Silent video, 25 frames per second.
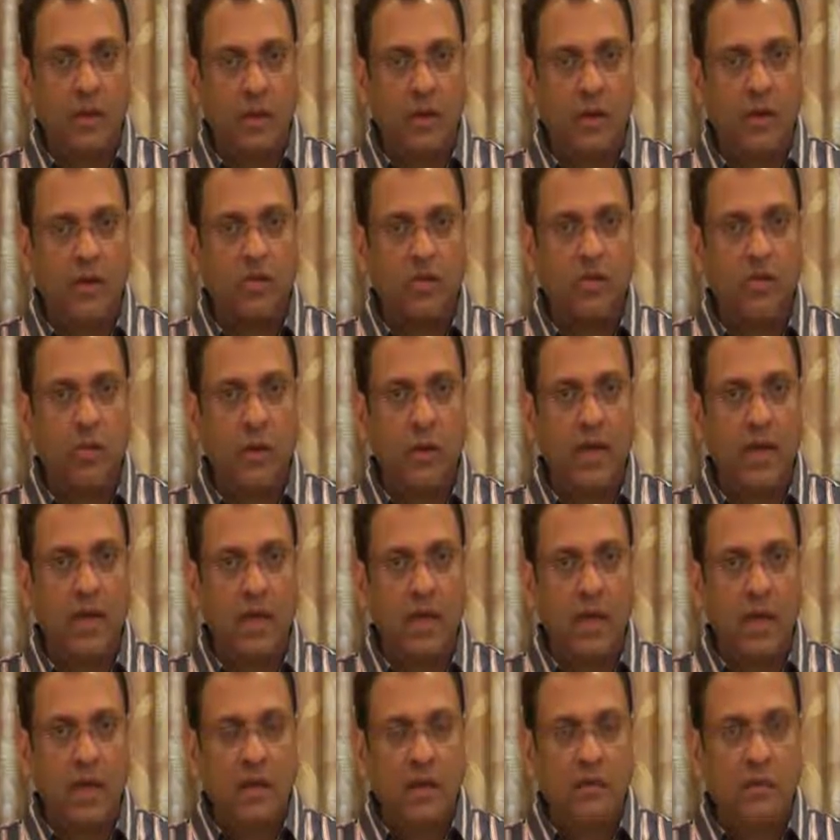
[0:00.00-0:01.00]
looks
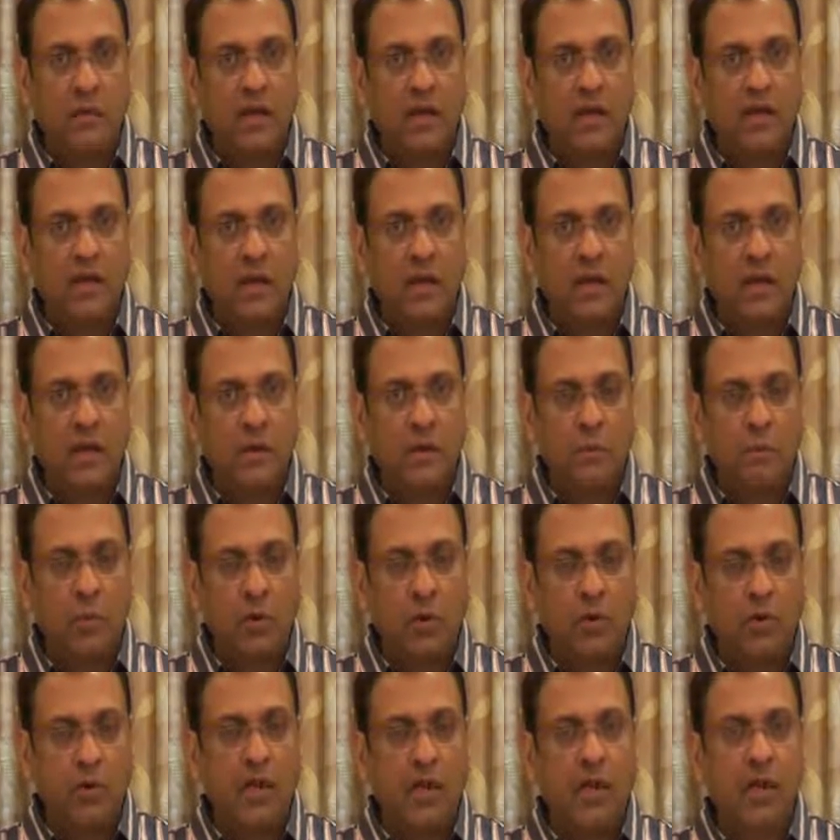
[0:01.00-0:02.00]
weak. It
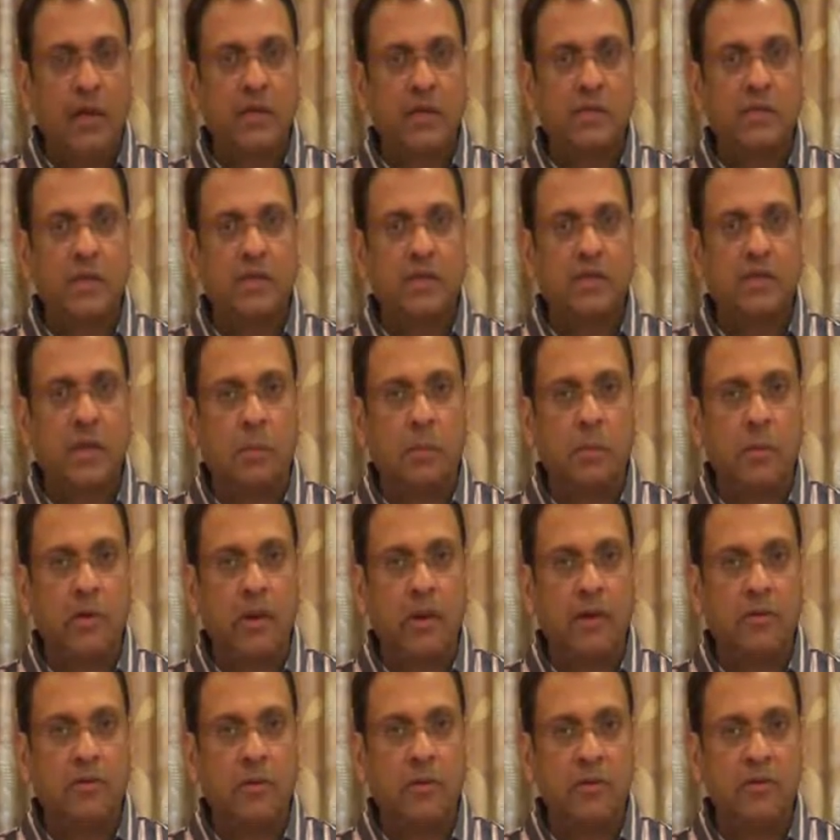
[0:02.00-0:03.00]
broke the initial
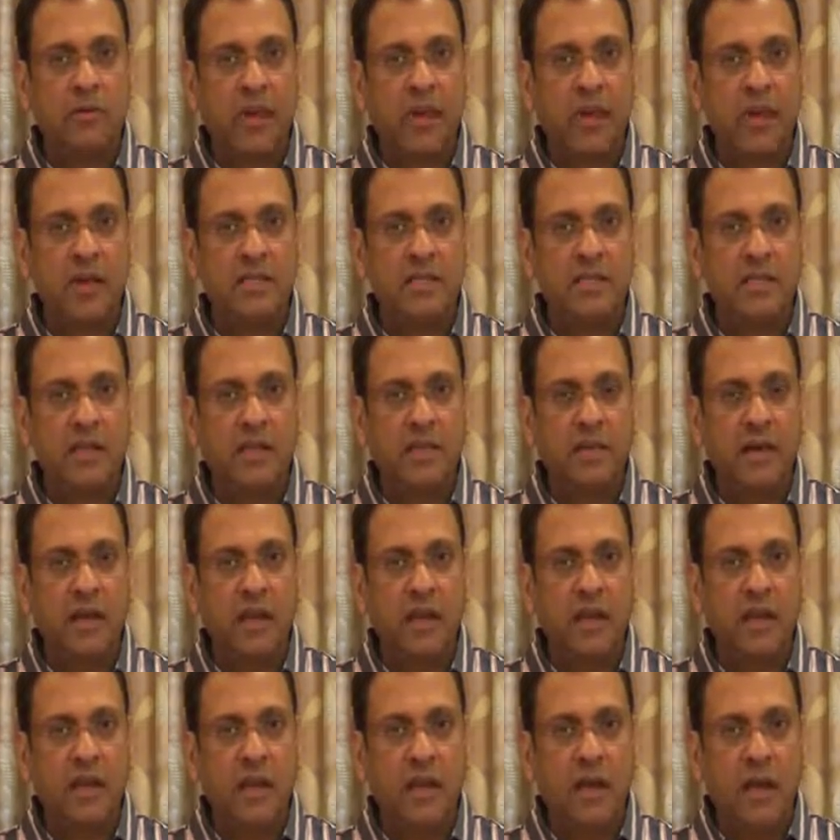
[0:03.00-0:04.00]
support at
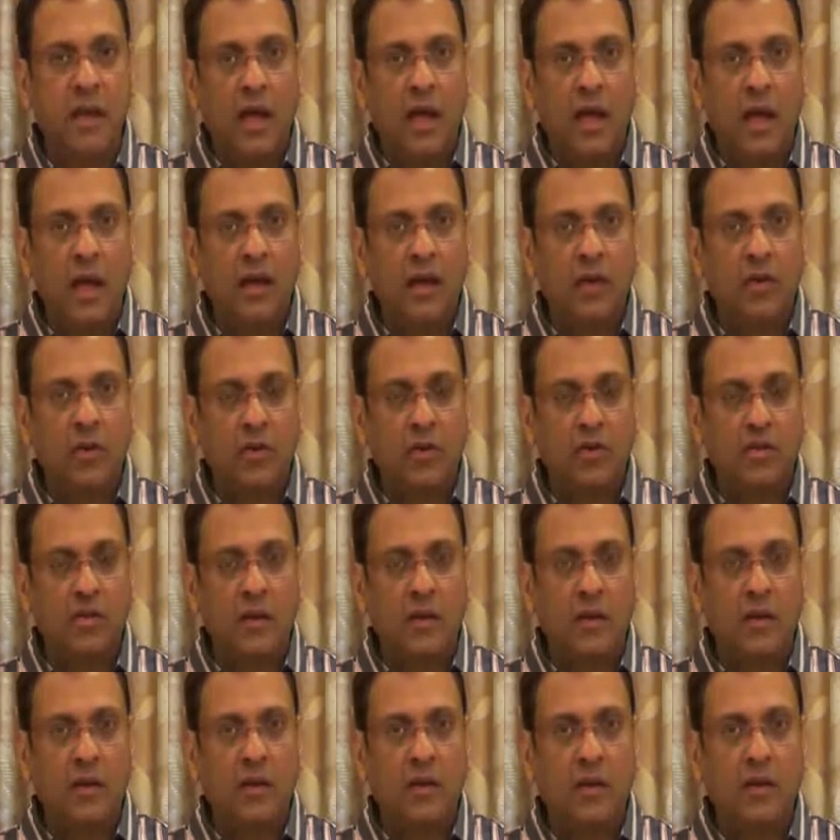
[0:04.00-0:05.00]
58.70 and closed
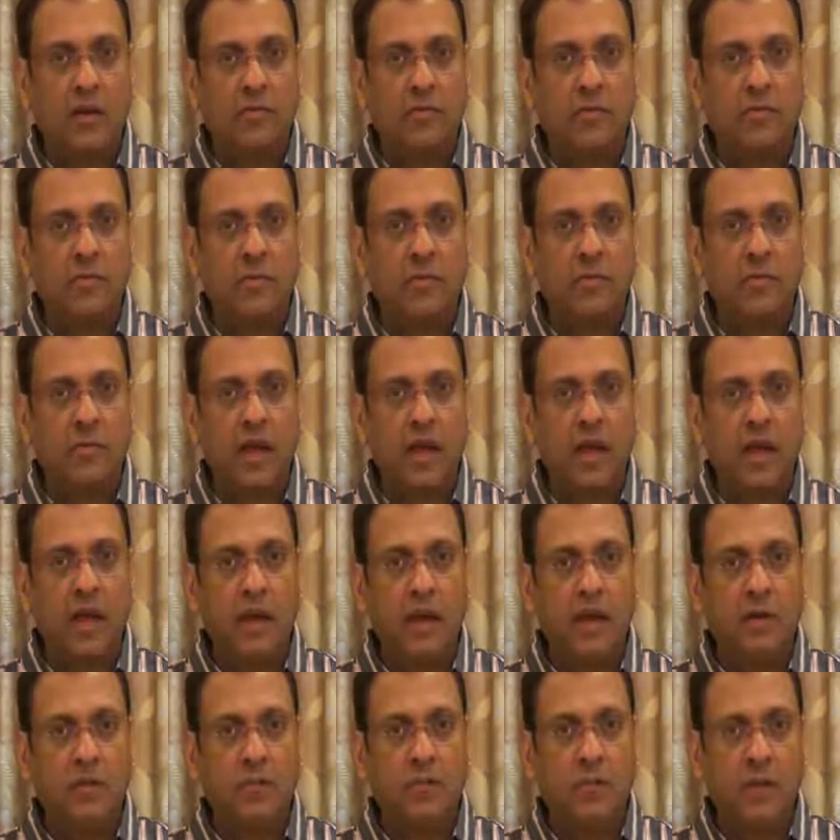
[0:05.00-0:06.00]
at
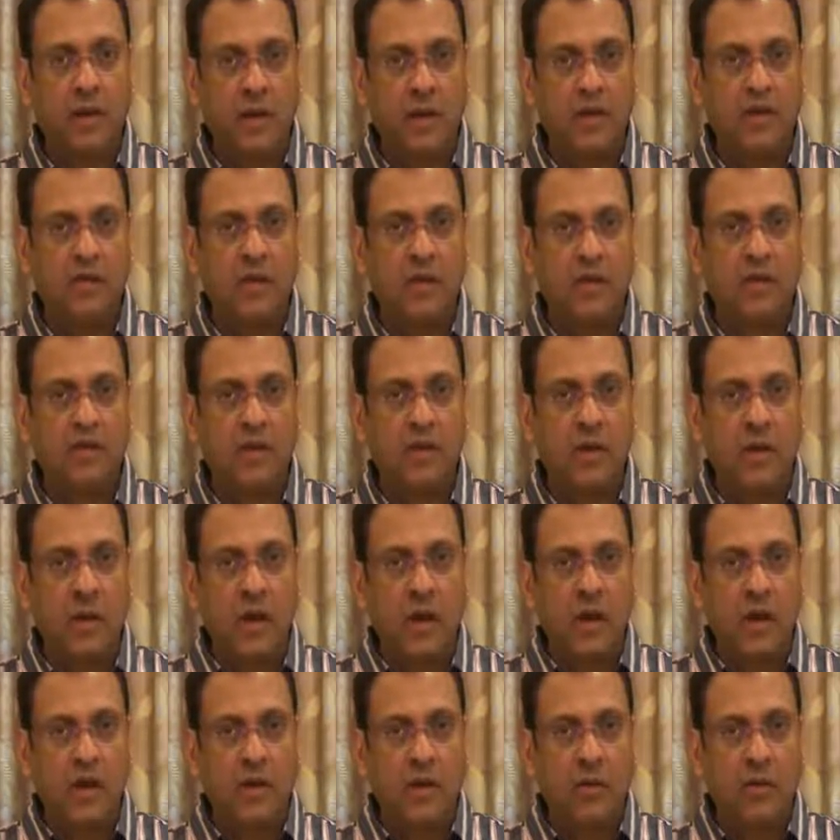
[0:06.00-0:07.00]
58.46.
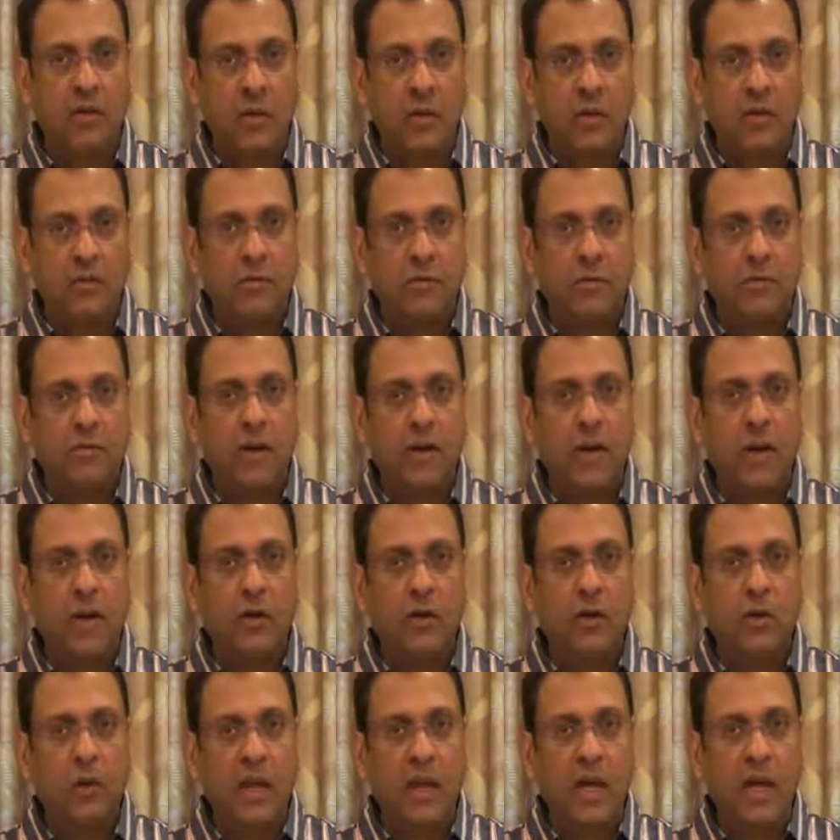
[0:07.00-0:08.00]
Now
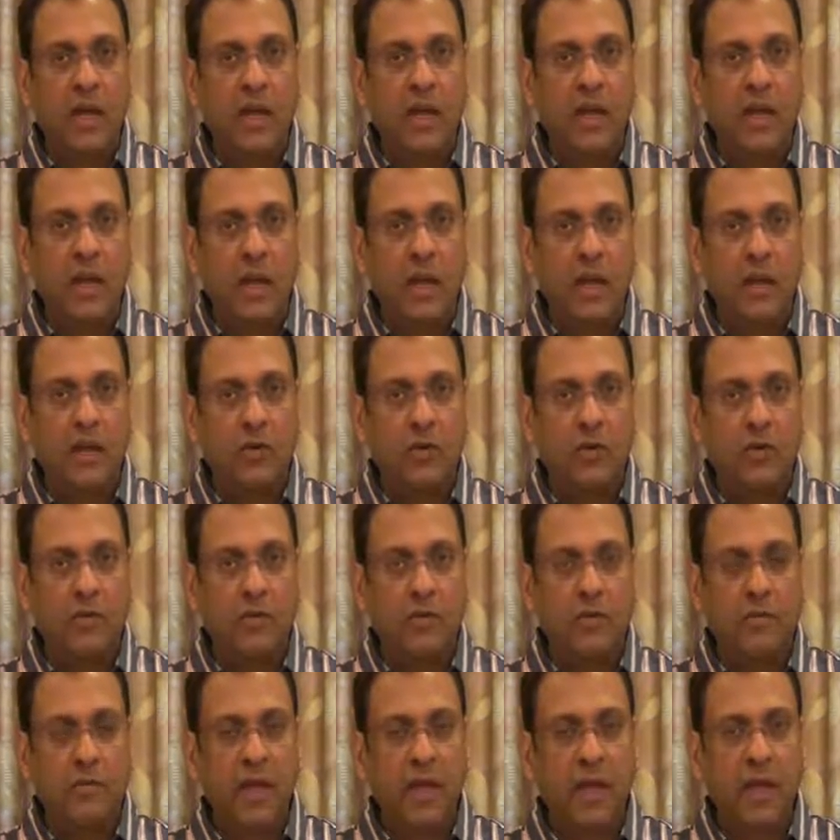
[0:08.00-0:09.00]
58.20 and to
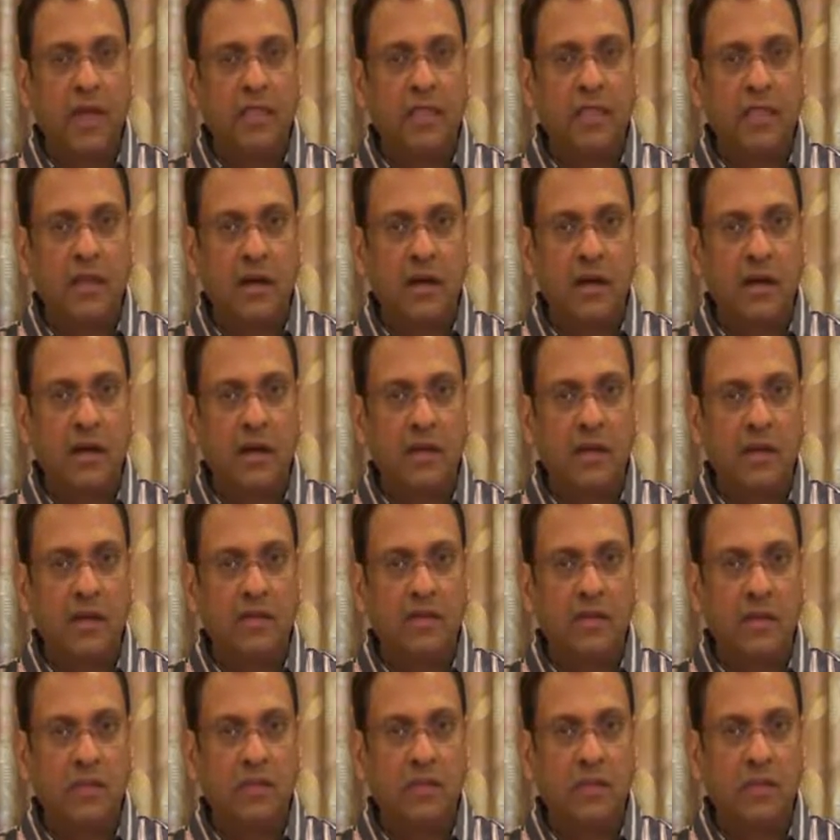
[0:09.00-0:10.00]
58.30
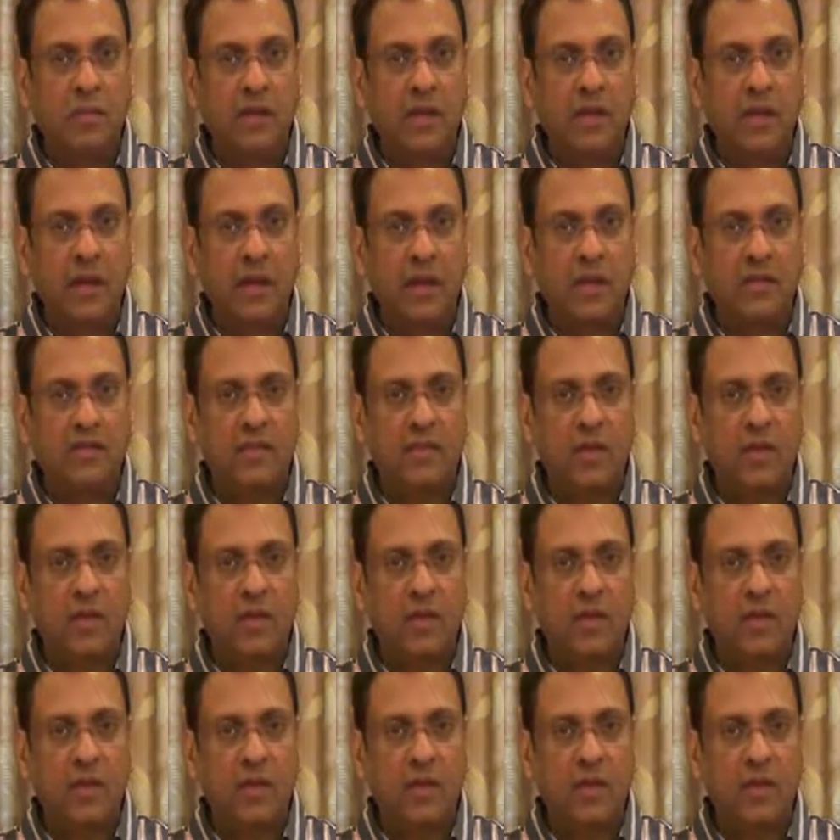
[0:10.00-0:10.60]
seems to be the next